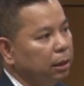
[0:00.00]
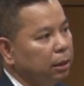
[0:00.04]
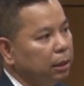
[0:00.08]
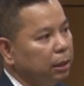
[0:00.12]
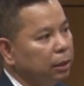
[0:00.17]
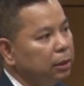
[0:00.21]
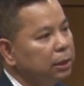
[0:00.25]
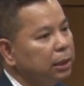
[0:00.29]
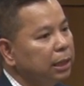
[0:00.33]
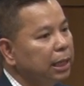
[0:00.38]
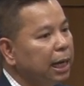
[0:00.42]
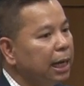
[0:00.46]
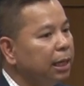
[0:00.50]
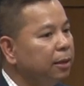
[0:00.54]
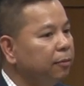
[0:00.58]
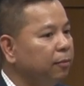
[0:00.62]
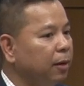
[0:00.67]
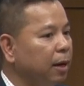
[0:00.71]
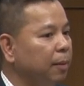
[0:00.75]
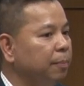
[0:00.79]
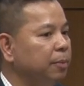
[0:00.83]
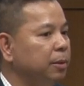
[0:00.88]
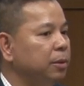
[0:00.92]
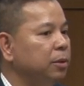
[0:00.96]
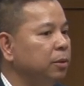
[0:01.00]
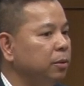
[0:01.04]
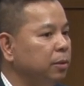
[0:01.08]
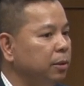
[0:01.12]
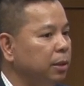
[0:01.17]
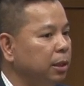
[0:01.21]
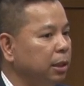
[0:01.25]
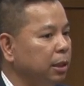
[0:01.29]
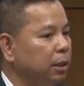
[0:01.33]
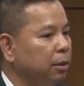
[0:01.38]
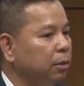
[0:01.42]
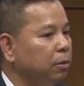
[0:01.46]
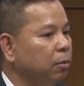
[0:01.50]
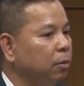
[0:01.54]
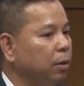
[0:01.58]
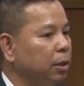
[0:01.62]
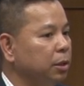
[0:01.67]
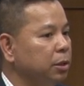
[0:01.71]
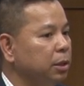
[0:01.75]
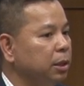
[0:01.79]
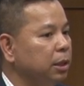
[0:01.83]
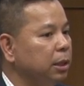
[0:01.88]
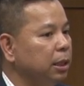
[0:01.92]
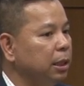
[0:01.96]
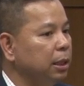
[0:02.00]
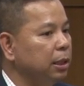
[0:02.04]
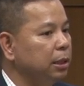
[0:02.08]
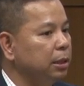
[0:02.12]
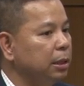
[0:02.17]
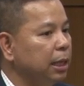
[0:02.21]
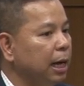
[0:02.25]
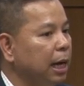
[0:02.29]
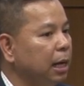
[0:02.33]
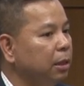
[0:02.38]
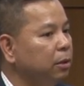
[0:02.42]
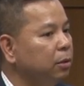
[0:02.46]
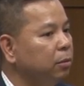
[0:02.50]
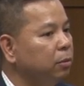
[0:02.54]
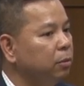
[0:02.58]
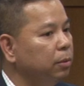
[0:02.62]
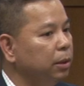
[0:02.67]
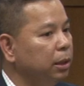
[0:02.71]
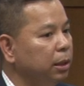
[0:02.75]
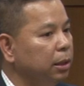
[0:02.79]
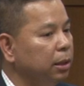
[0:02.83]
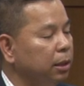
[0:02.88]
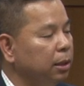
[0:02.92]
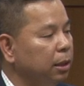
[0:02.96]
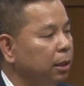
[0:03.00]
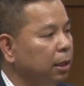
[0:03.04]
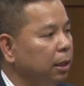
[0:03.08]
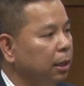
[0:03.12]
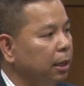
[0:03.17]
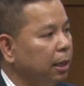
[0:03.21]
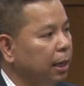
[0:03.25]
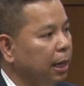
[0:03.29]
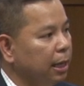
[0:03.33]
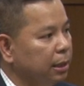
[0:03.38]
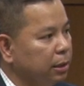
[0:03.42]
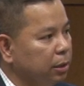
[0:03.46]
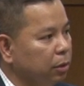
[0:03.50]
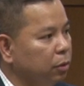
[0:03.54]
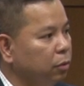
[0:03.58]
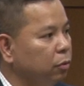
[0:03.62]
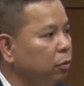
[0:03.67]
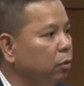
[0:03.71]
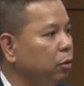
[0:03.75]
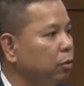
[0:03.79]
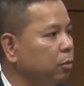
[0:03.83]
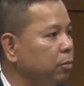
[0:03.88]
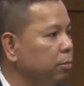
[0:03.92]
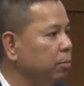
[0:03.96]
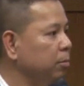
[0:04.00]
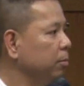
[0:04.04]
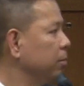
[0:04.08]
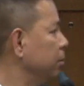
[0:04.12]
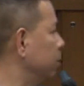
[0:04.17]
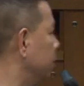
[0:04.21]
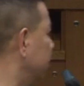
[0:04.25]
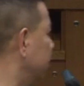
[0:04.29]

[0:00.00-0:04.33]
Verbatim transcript: There's a lot of opportunity. The question is, how do we, as a group,